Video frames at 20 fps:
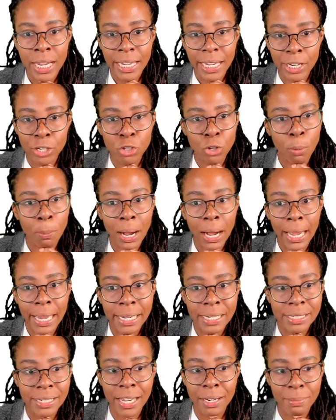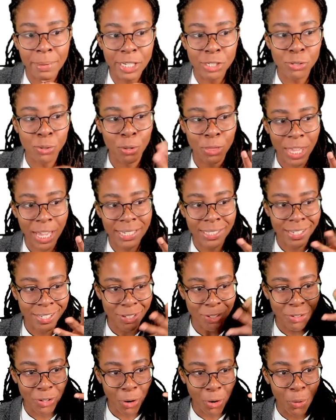in your mind, and make sure that
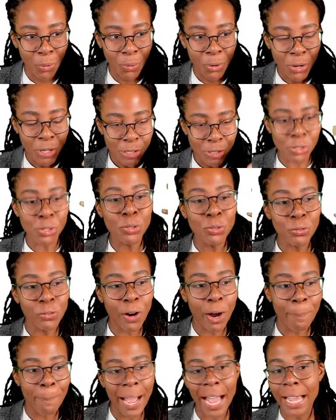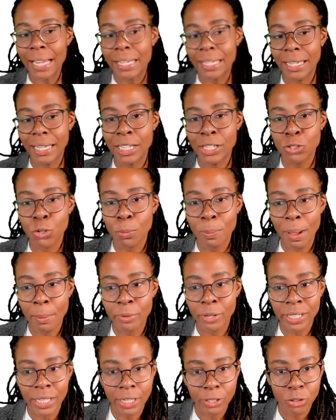doesn't go too far back in your
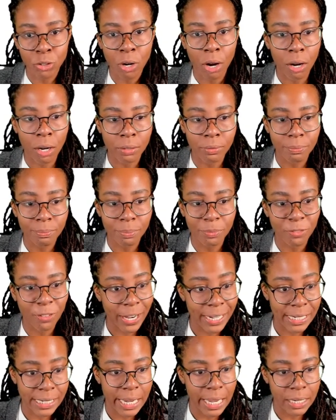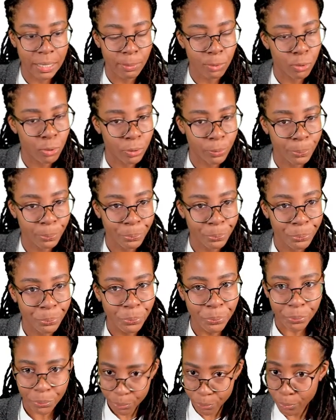memory that you can't find it anymore.
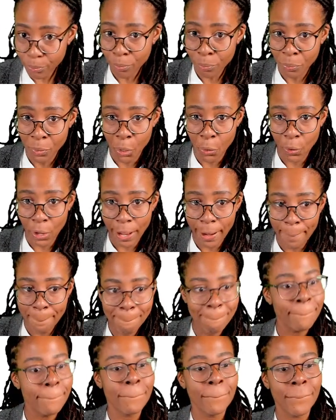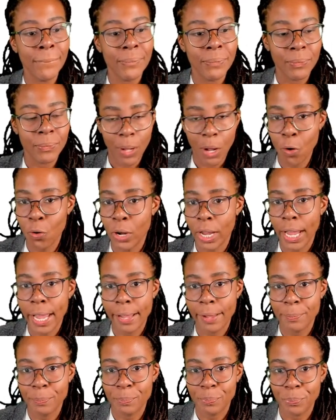Okay?
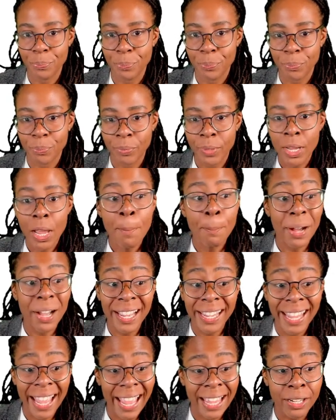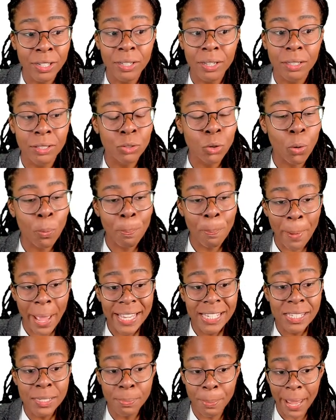Okay. But again, your
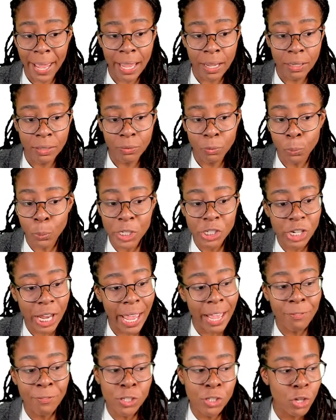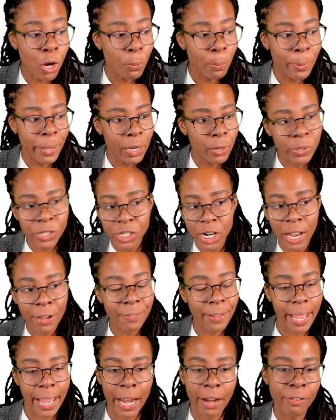best bet, whichever topic,
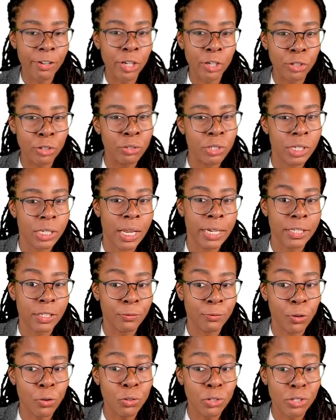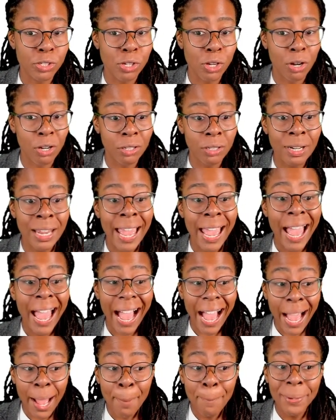whichever area you decide to focus on,
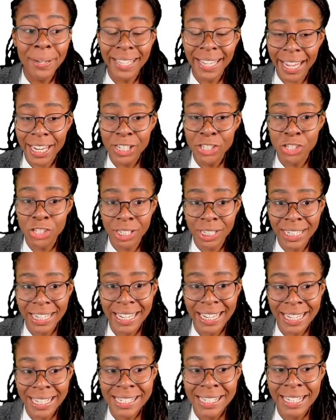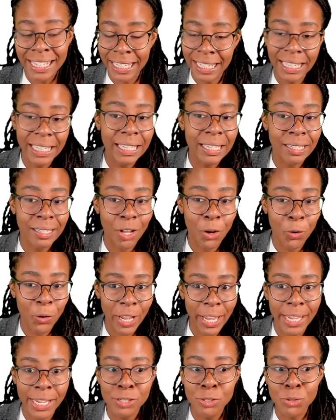application is key,
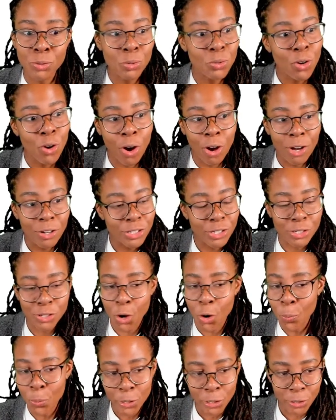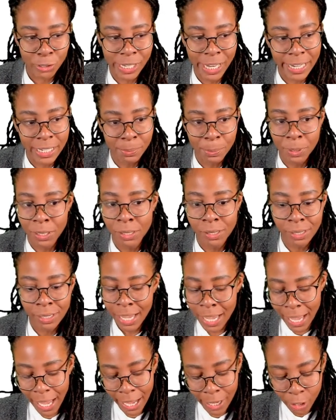okay? Do not just open your textbook
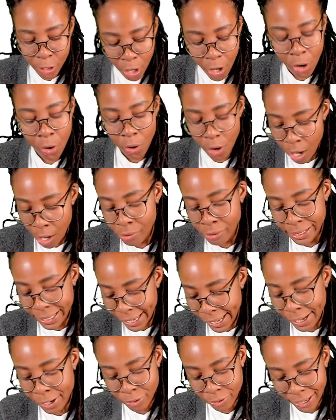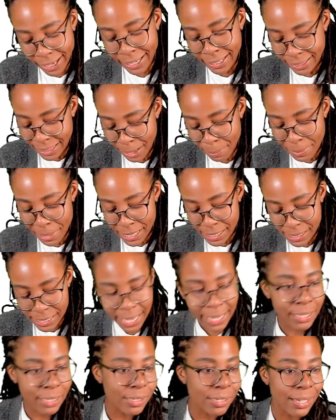and go, oh yeah, great, that makes
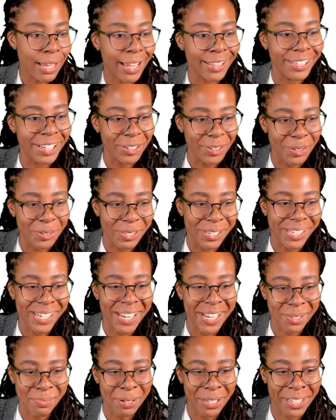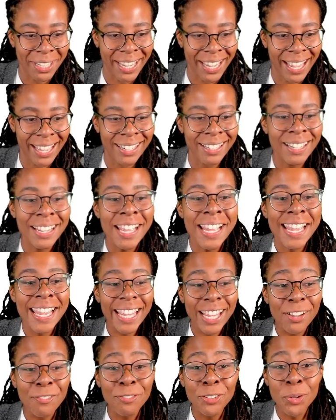sense, and then close the textbook again.
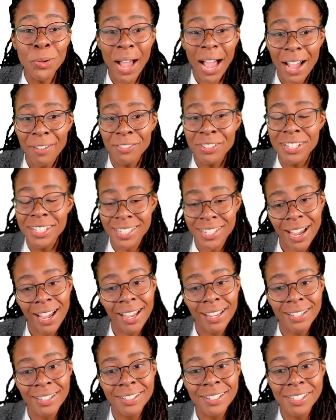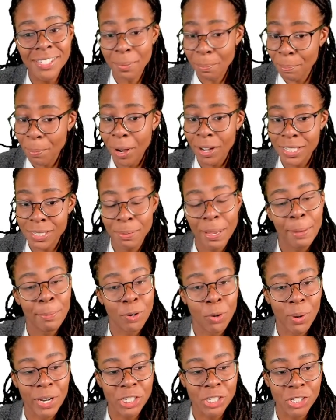If you haven't done some past paper
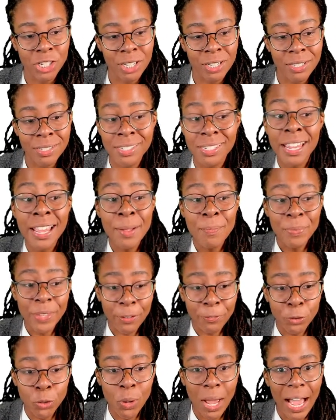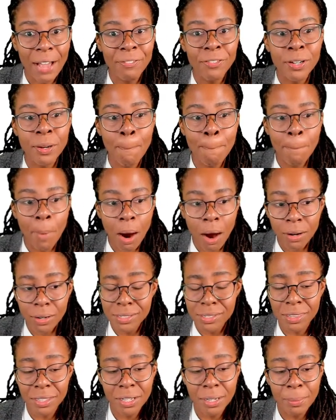questions, if you haven't
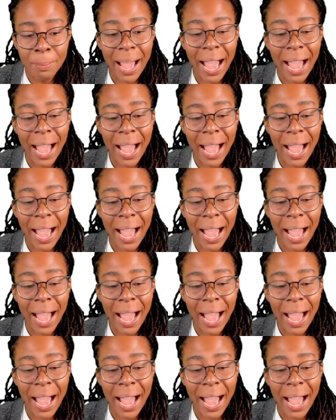marked them